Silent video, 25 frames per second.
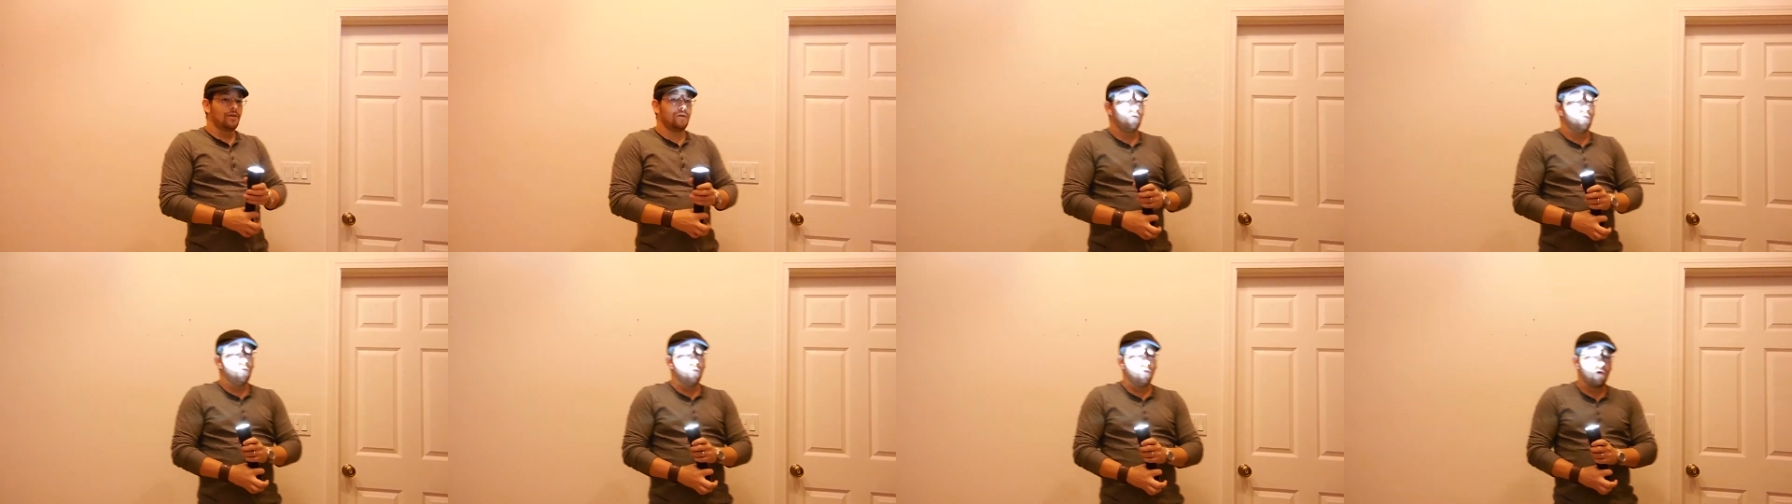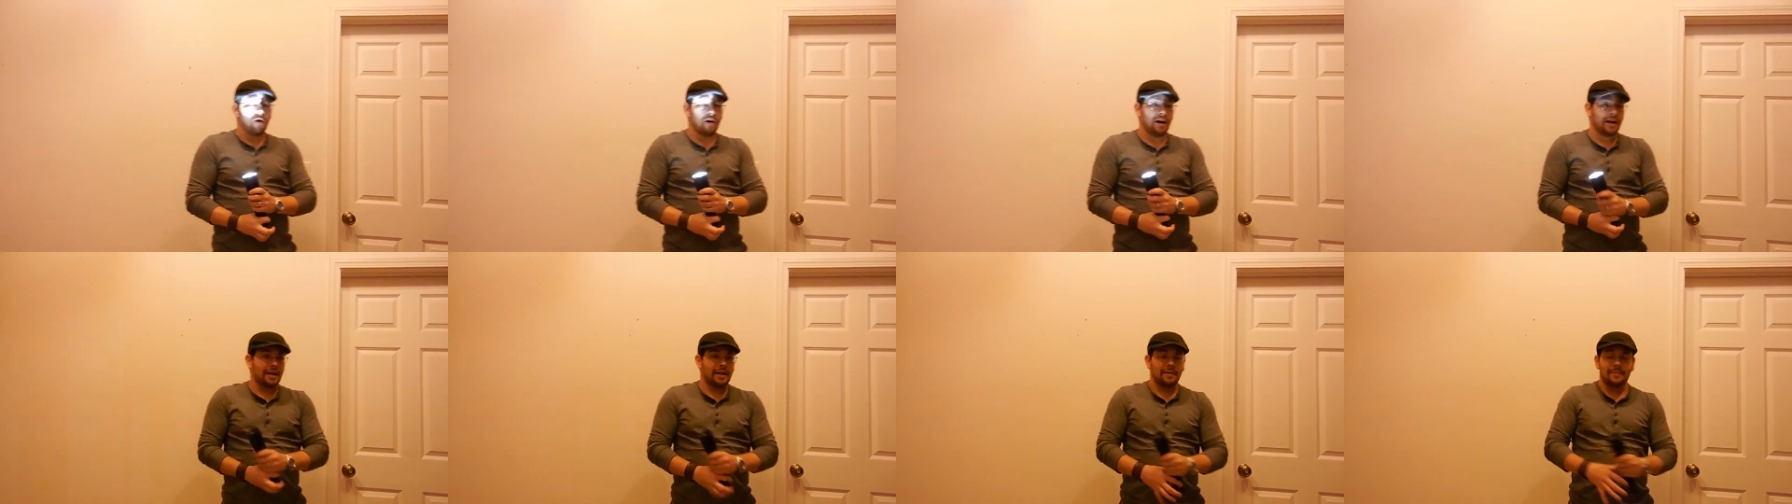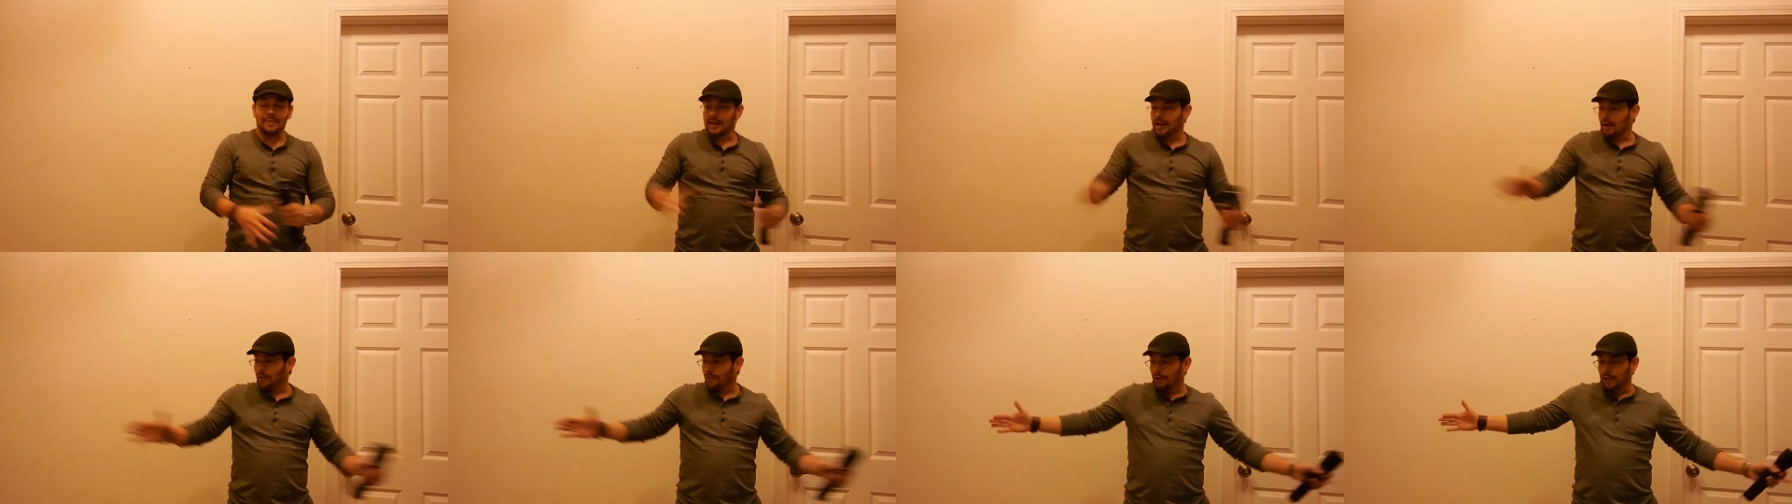Or I can
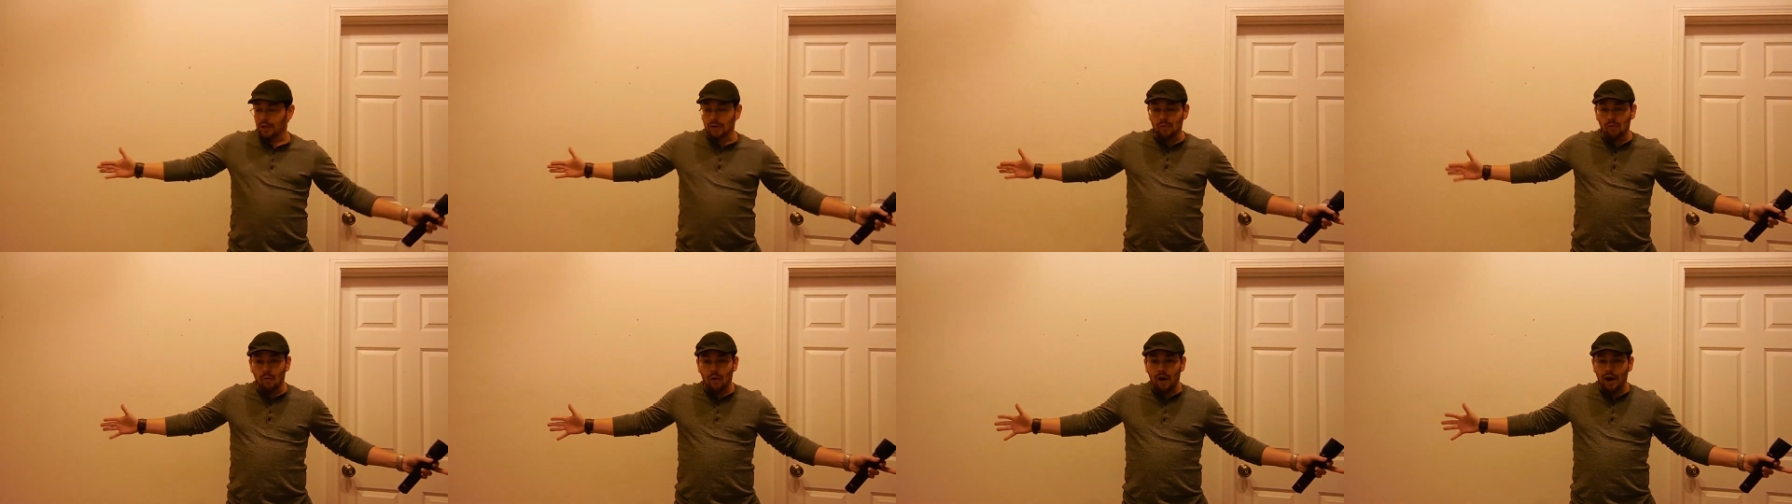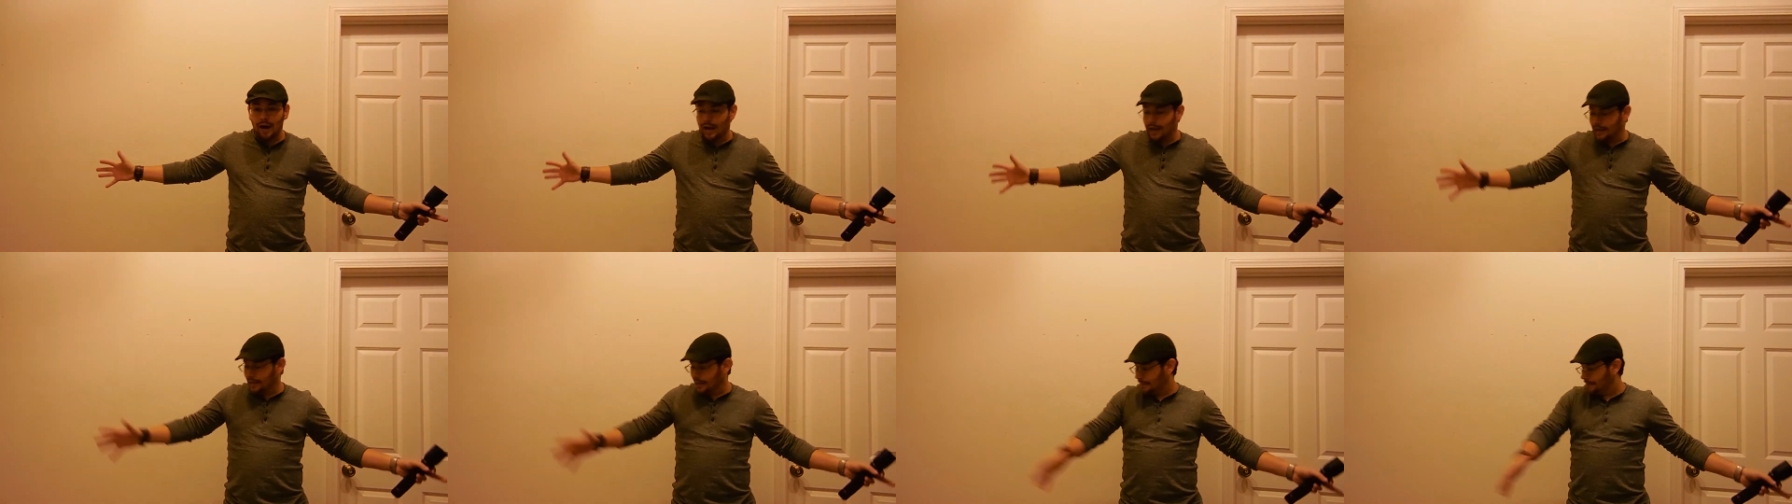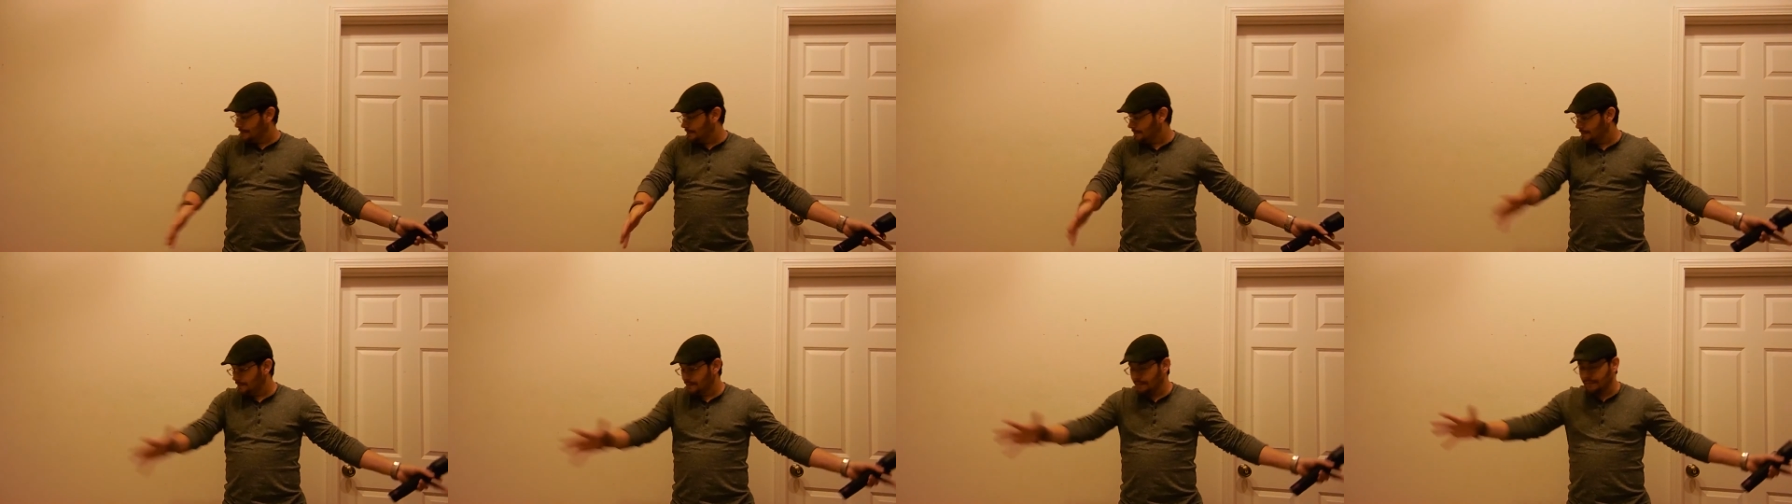make it really wide, and